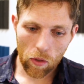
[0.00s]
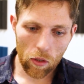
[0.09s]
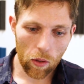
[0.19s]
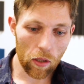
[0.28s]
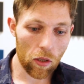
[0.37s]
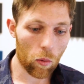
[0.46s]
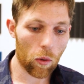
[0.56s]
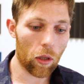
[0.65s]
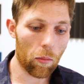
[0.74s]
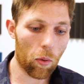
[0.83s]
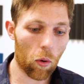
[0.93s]
So this is a
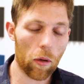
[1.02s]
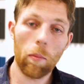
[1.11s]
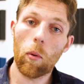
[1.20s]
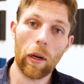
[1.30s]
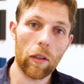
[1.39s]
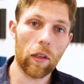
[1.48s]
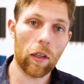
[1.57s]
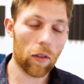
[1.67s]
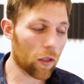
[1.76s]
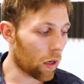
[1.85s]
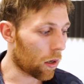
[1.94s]
really important point to
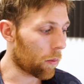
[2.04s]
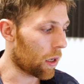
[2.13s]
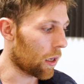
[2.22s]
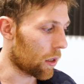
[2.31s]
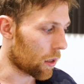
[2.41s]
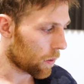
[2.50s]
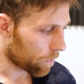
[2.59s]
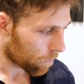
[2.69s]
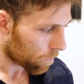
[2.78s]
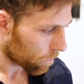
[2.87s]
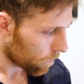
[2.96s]
consider because
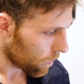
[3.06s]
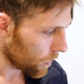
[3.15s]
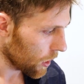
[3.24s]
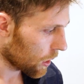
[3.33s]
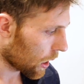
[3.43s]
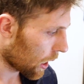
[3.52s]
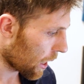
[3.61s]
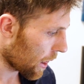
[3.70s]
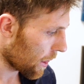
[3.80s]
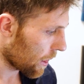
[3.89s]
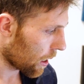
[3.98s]

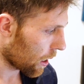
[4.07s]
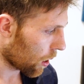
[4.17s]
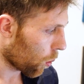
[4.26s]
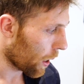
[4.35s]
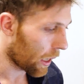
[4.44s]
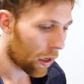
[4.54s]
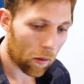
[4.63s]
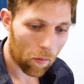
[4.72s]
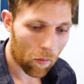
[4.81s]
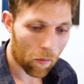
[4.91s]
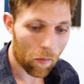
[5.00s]
uh, a wig
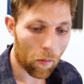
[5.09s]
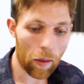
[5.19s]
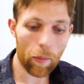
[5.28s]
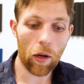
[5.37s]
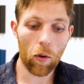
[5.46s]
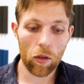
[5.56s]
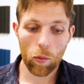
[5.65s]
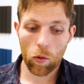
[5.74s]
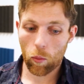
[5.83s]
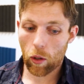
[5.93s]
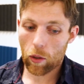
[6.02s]
might be noticeable,
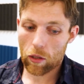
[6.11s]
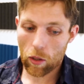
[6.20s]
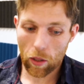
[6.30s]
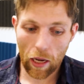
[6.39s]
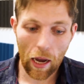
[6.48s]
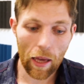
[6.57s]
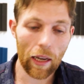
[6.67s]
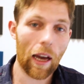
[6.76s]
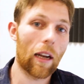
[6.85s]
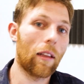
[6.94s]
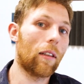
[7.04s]
and we always know the guy that
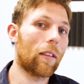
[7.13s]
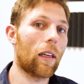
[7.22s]
kind of looks